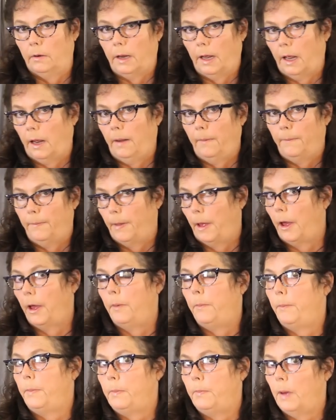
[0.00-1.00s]
okay?
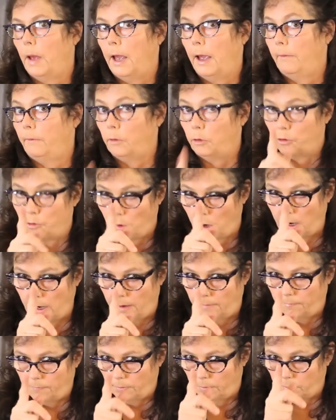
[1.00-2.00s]
I have to dry
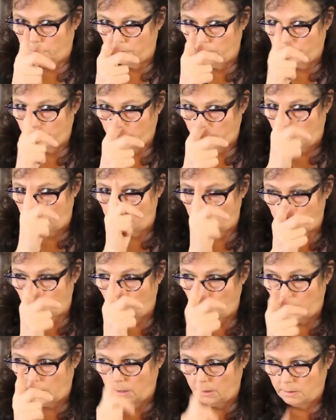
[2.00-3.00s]
it first. Don't forget,
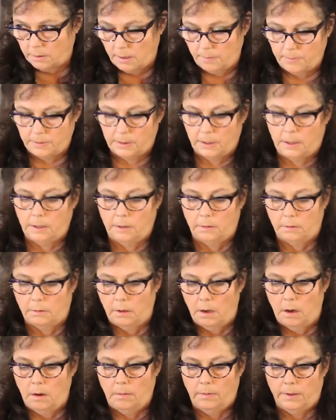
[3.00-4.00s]
dry it on top of the kiln,
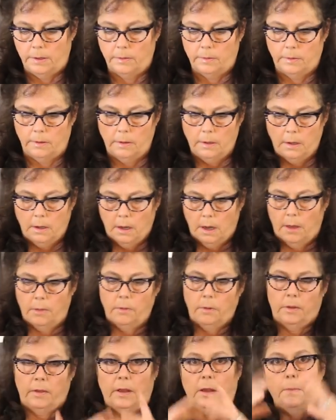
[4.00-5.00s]
always.
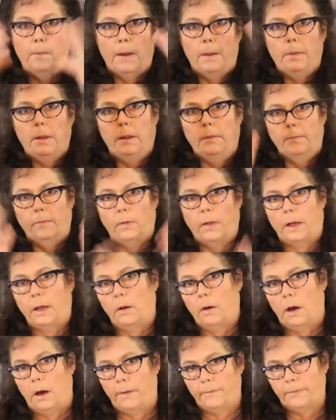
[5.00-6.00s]
Otherwise it can bubble and
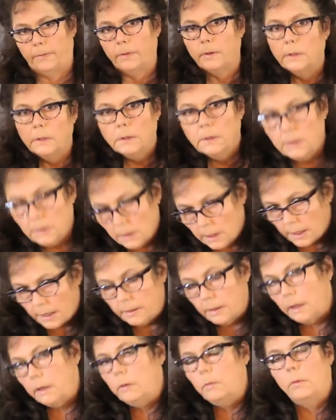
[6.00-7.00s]
flake off.
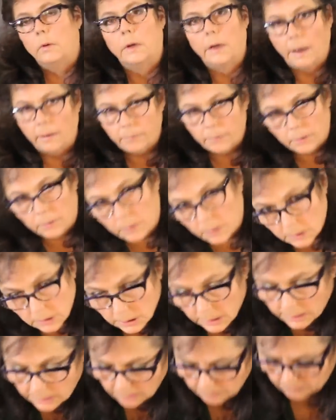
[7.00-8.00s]
And then you won't have your
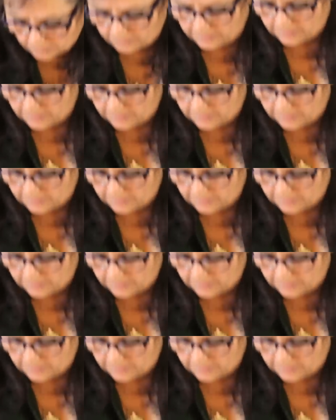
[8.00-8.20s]
enamel